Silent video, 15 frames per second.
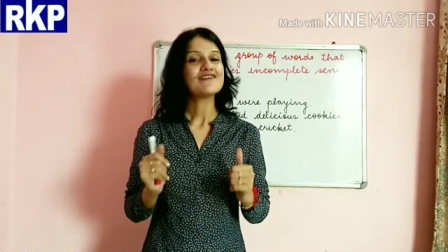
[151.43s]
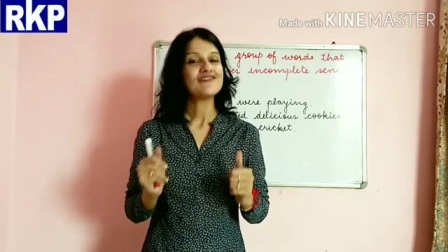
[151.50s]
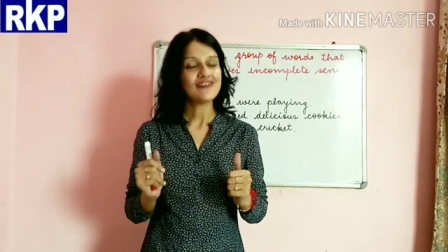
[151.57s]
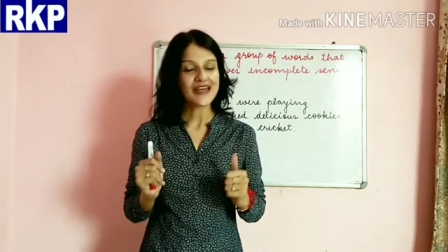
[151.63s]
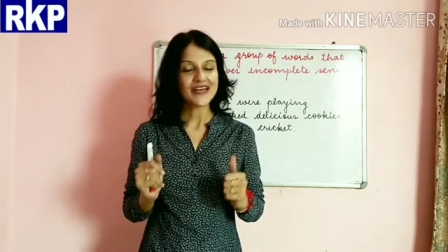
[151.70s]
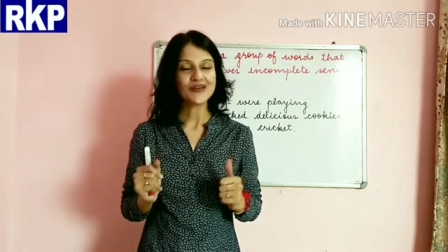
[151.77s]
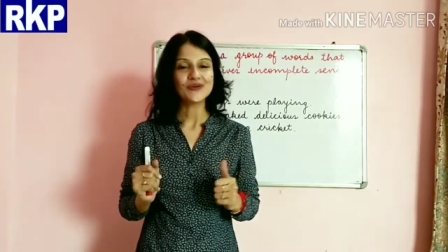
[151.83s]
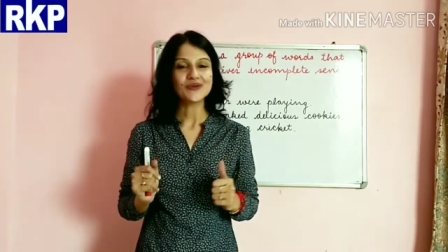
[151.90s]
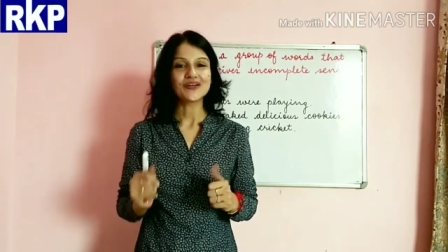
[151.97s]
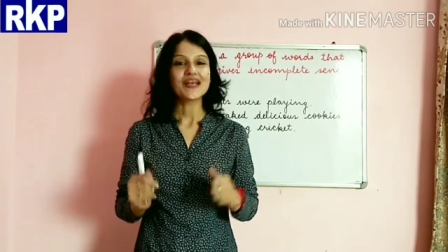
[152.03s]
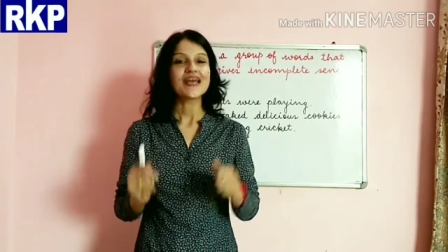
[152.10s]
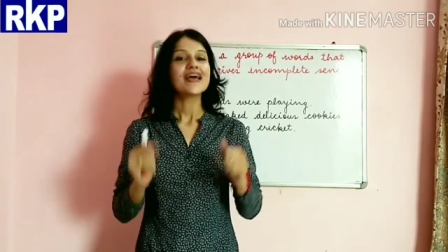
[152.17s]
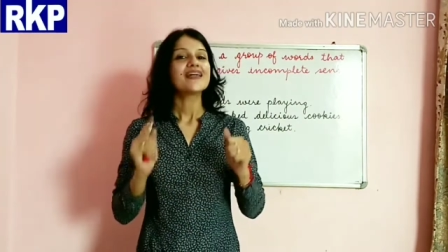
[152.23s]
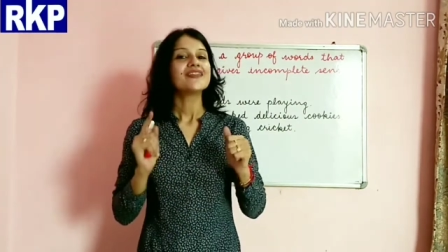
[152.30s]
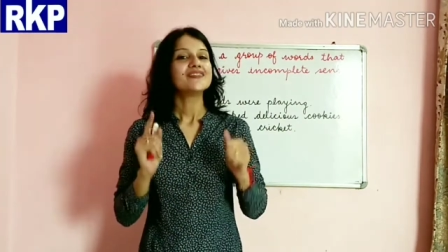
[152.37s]
Very good.
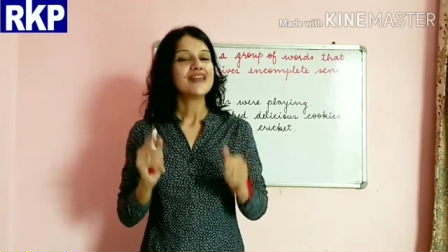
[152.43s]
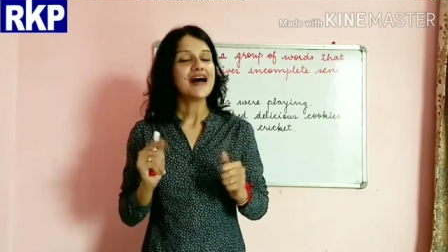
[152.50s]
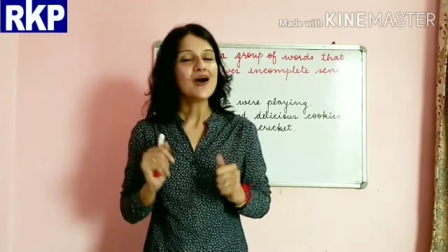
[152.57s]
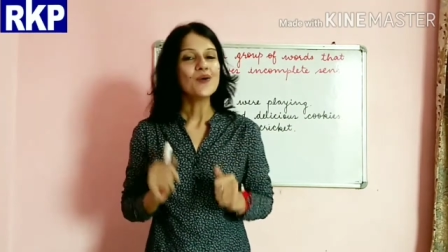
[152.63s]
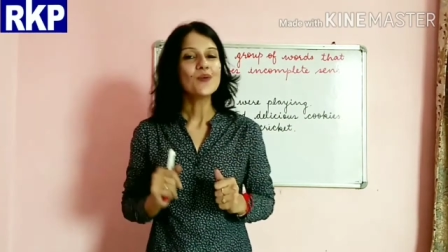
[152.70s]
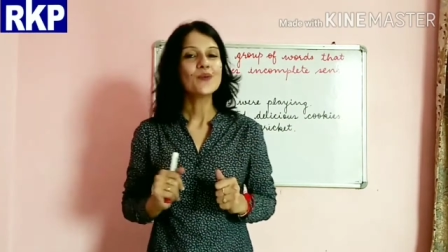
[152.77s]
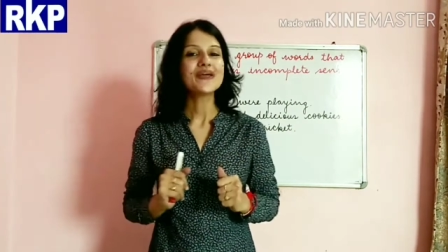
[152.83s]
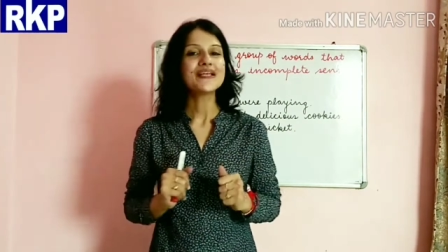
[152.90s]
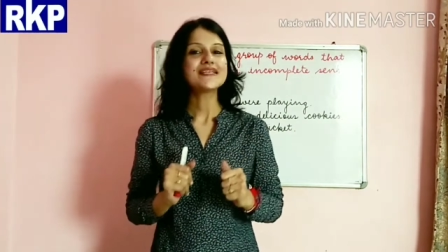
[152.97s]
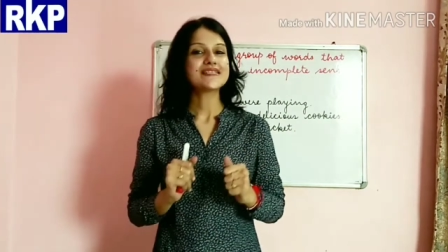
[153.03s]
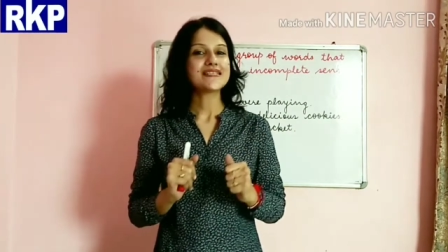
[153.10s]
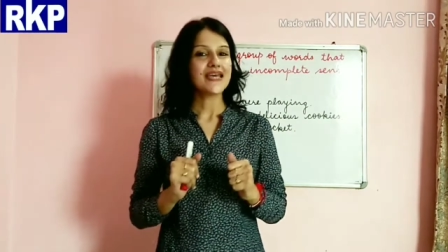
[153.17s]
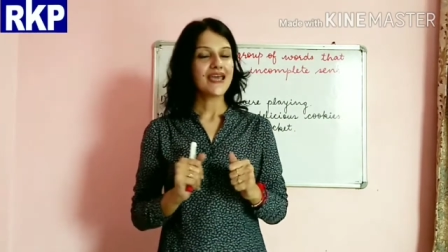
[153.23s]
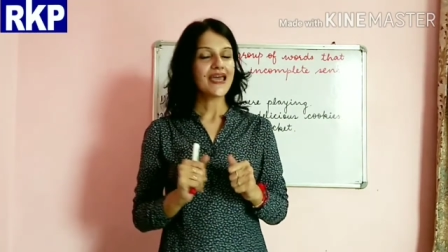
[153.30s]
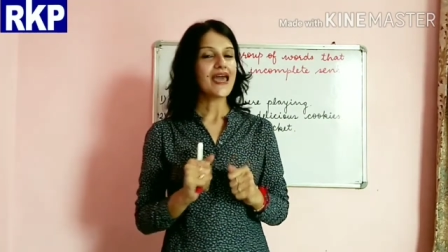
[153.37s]
Now we'll
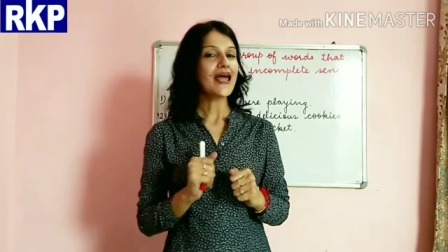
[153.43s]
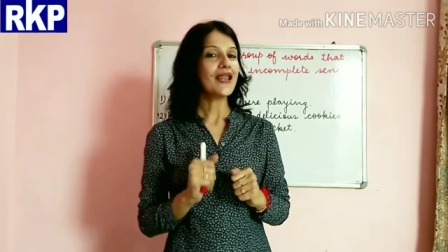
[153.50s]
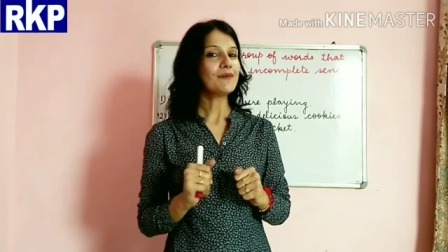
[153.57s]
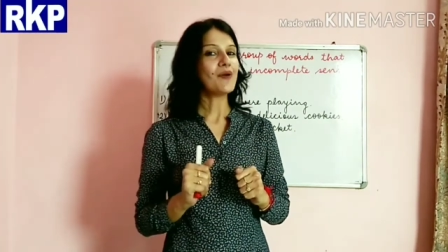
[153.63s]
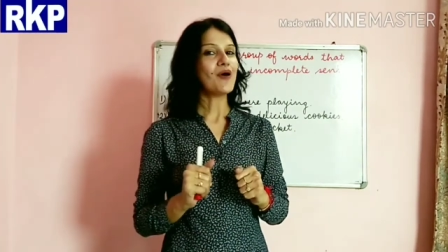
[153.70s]
take help